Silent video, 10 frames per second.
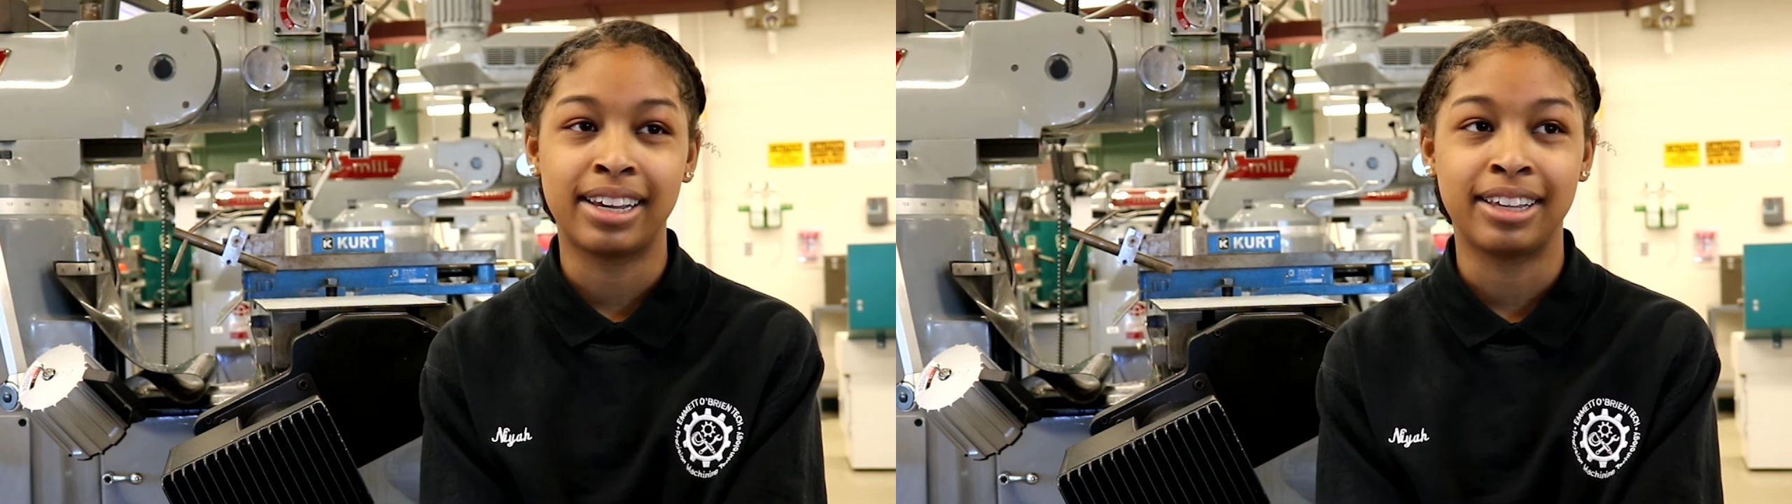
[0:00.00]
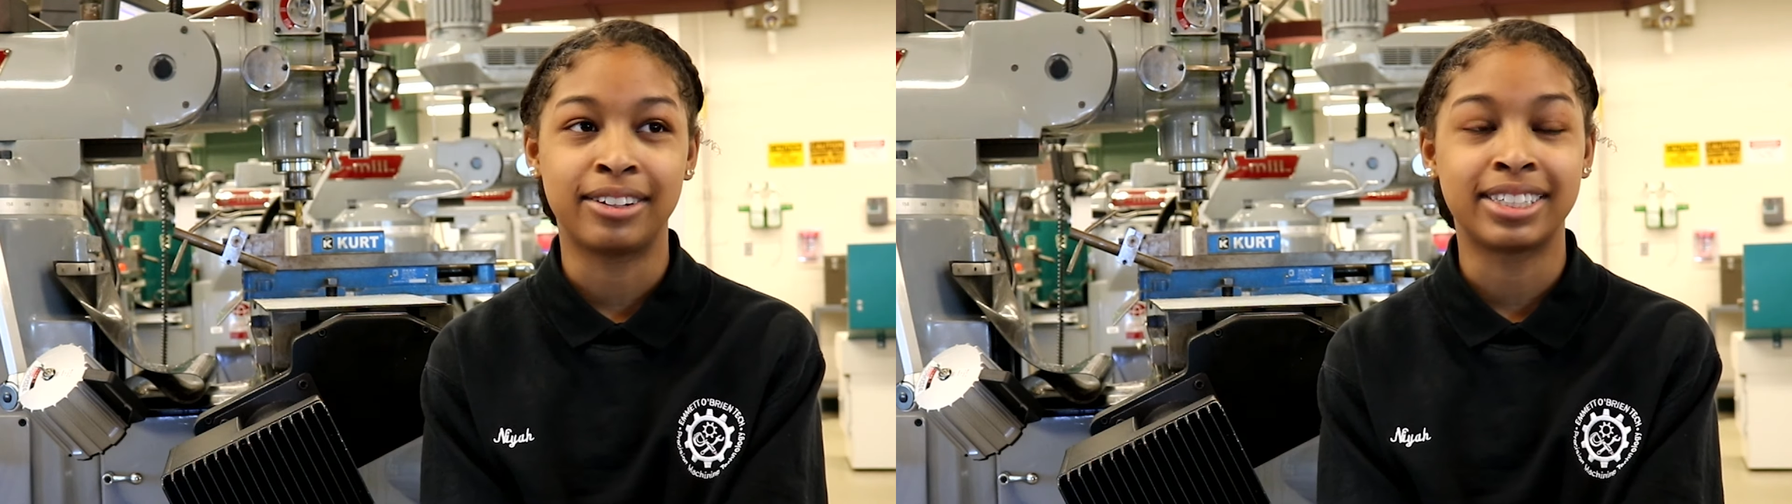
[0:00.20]

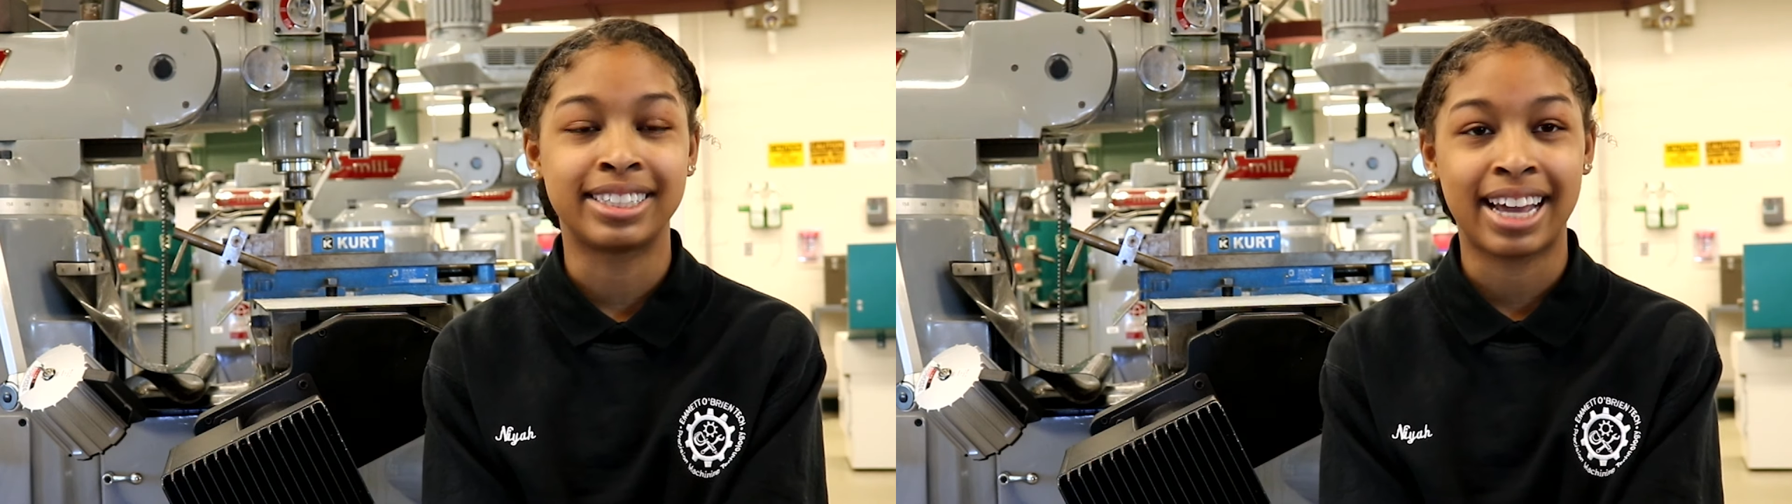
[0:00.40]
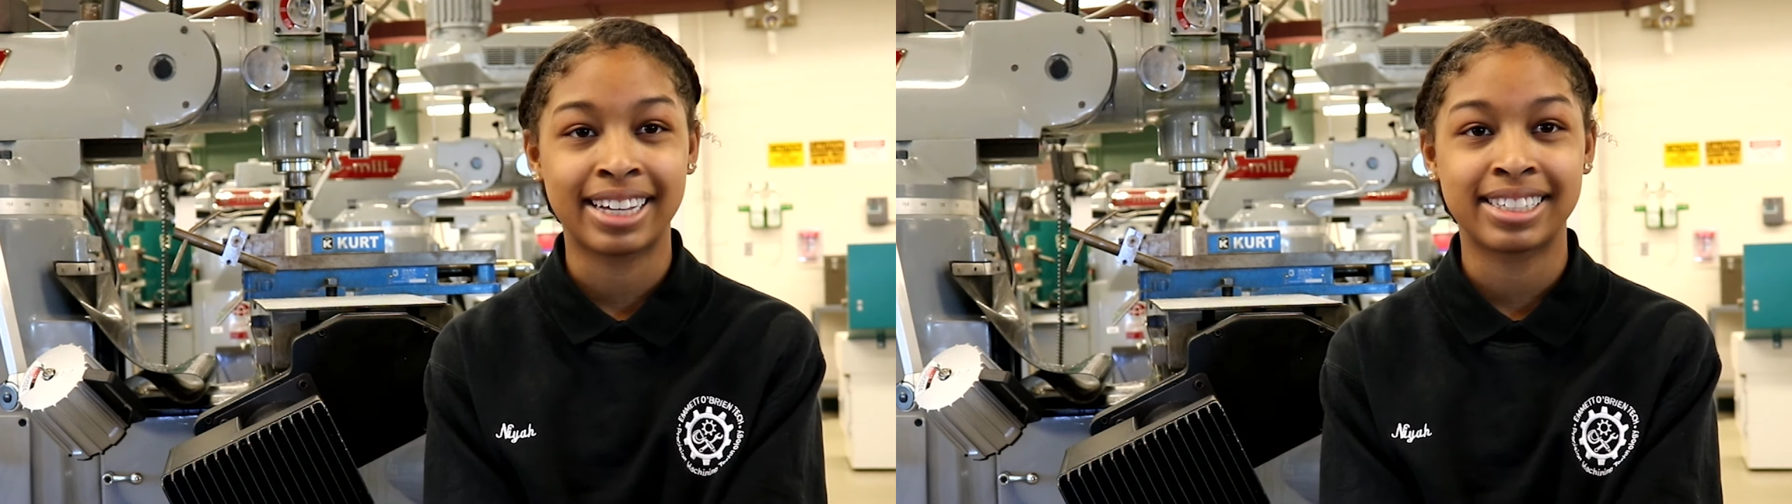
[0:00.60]
either to
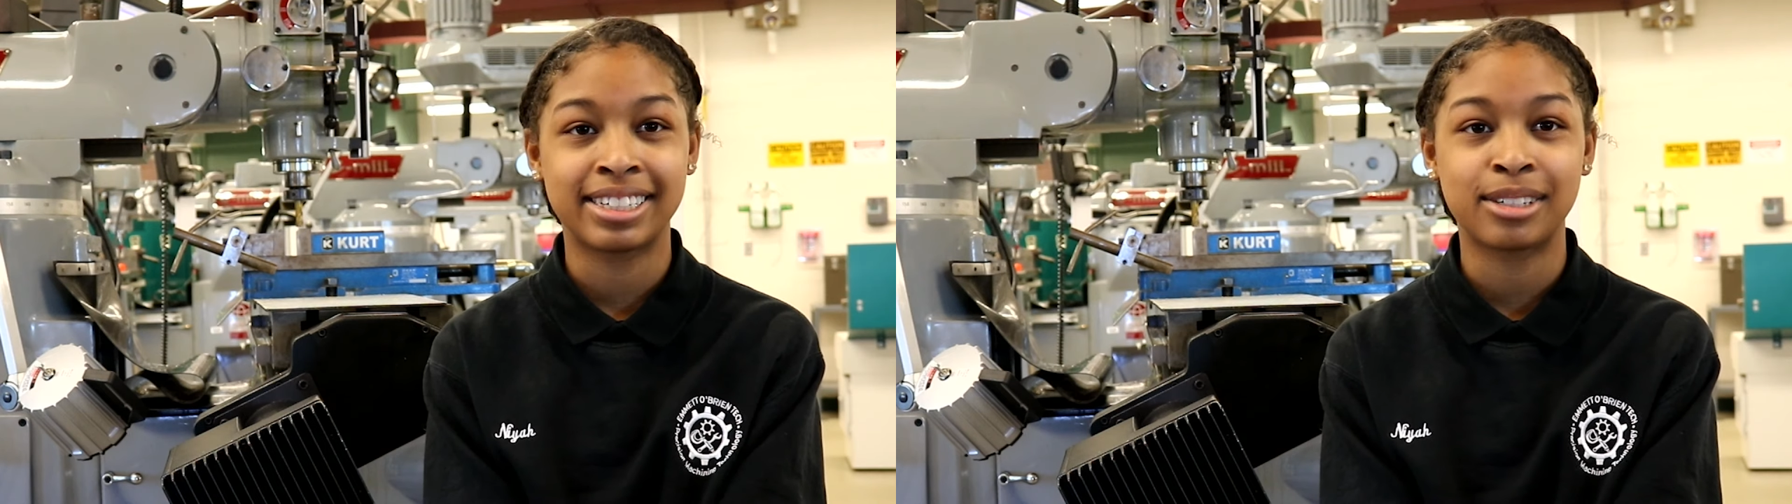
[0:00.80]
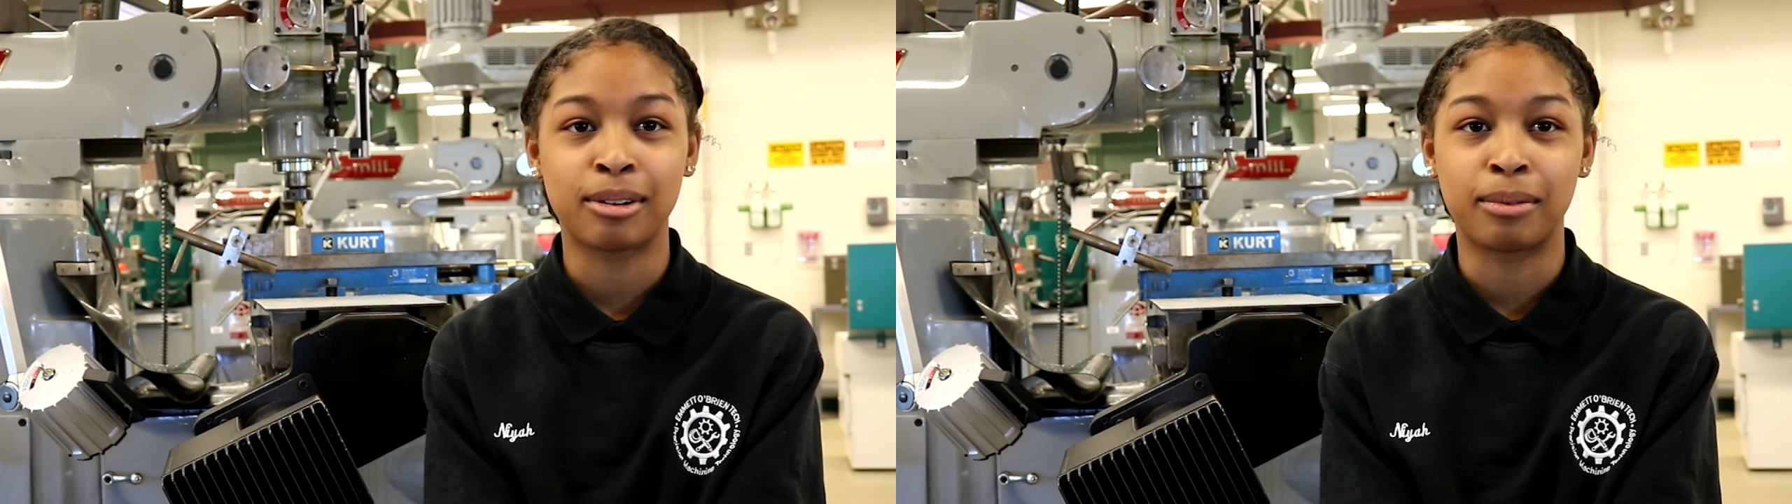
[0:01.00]

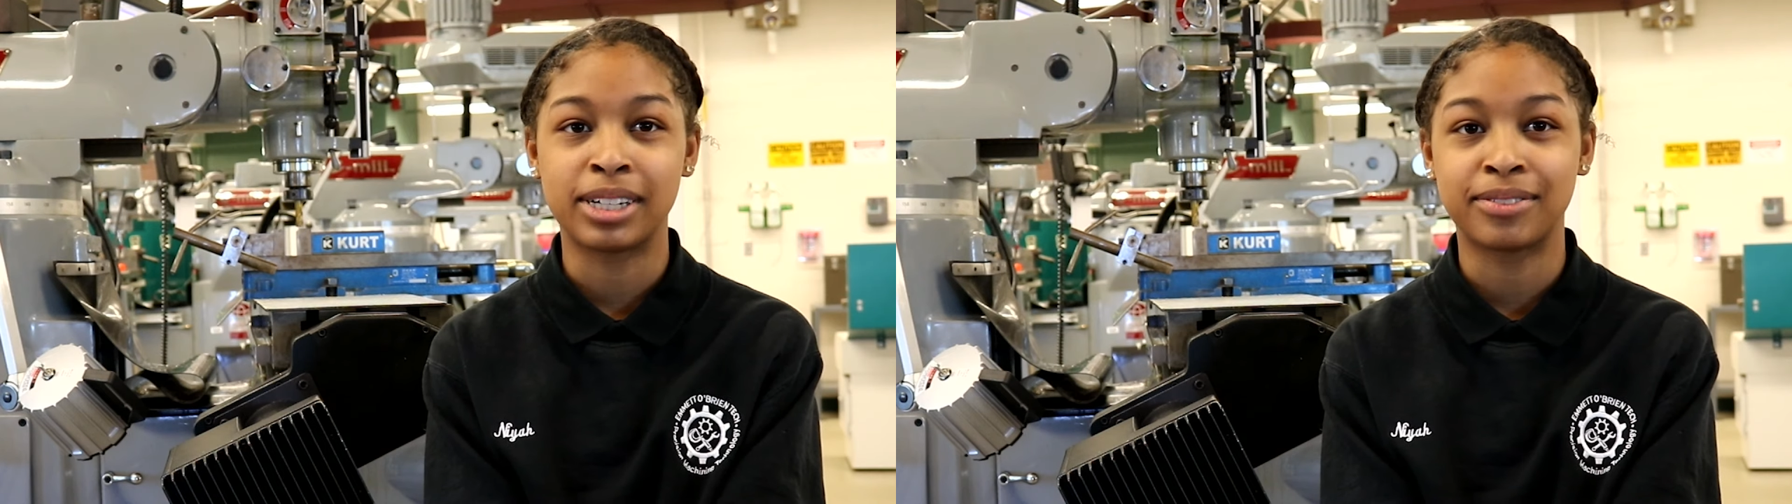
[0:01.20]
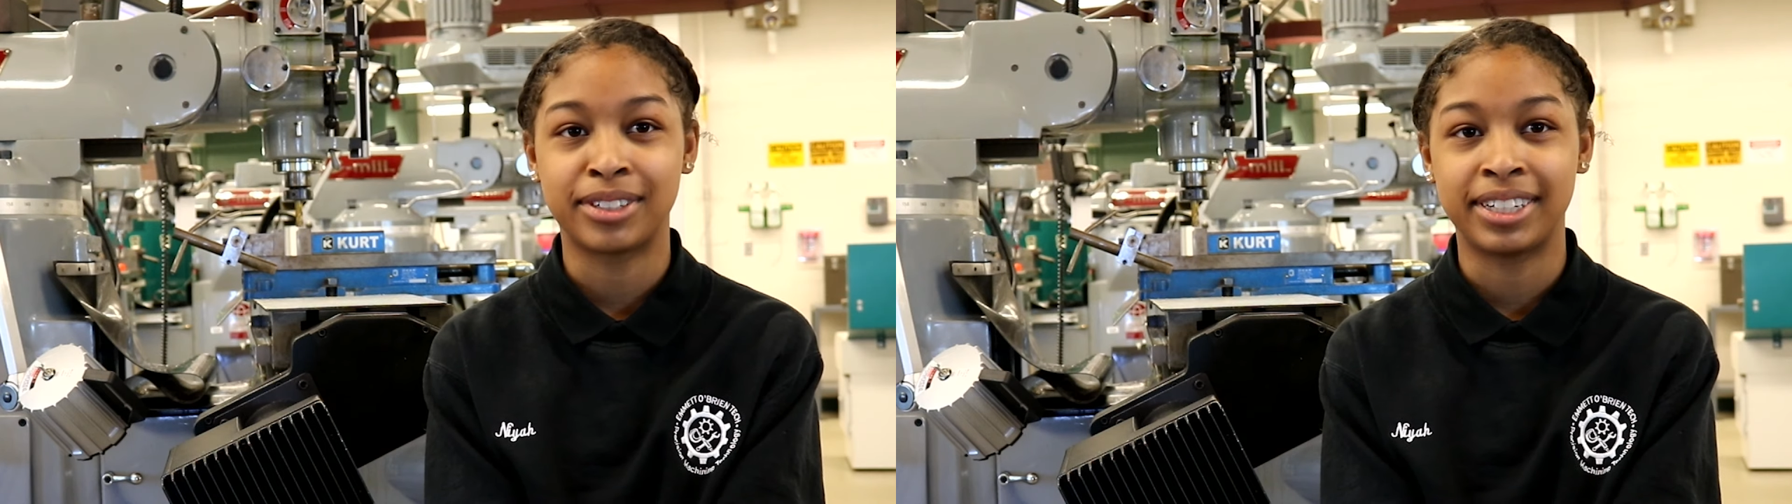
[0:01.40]
Texas or
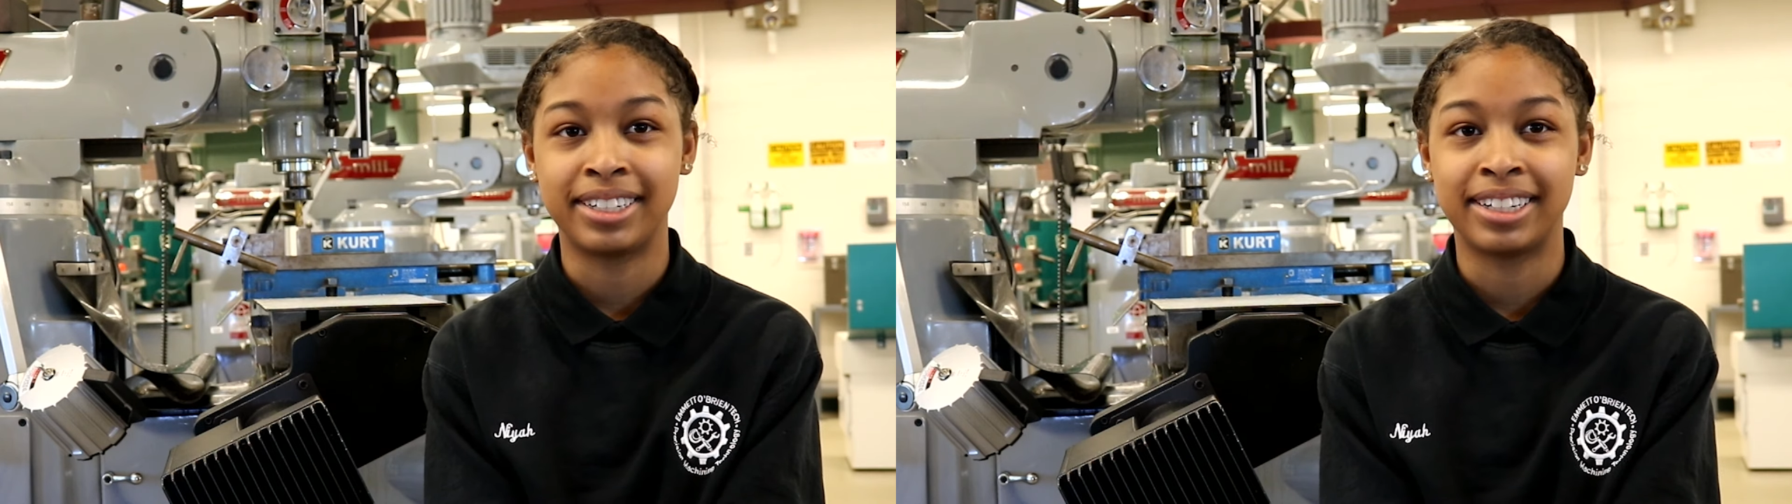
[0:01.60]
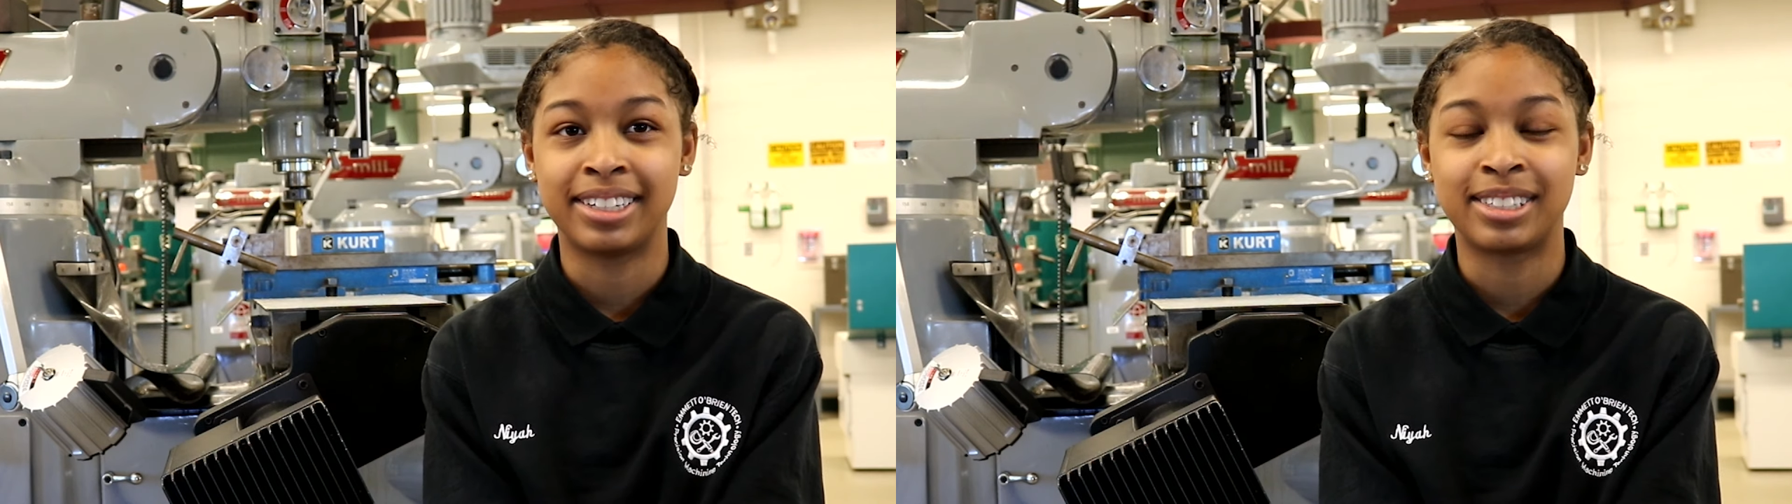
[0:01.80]
West
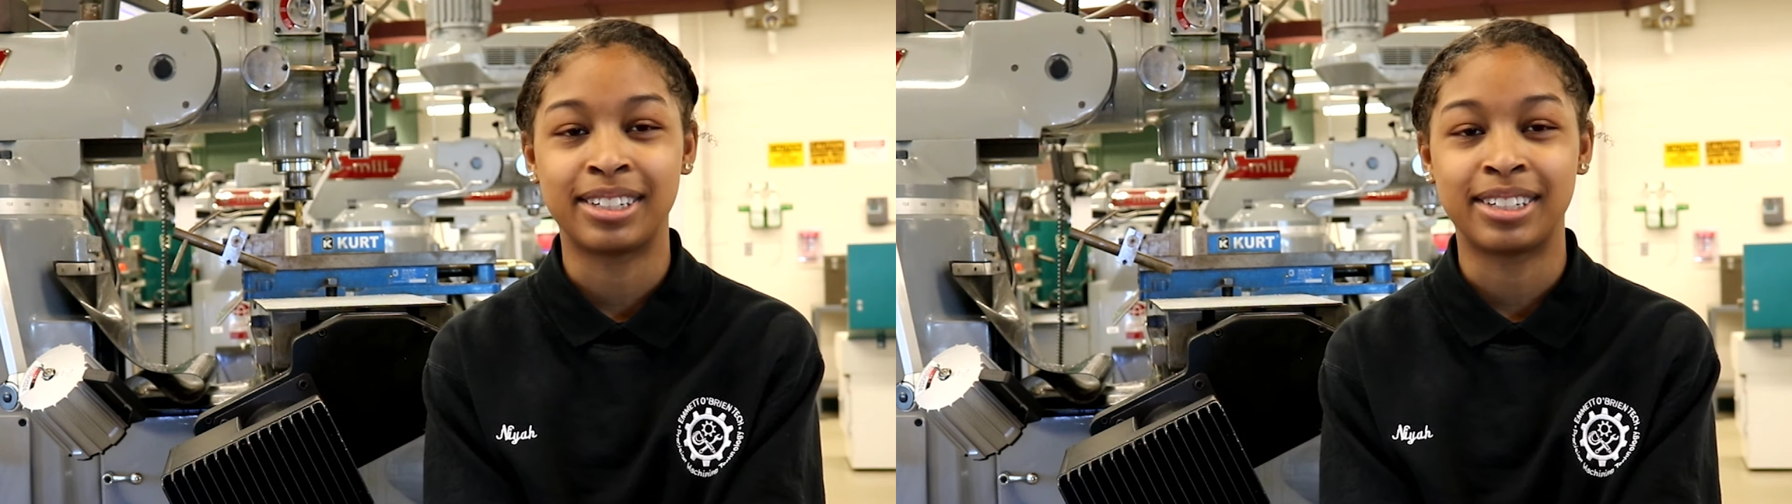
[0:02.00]
Virginia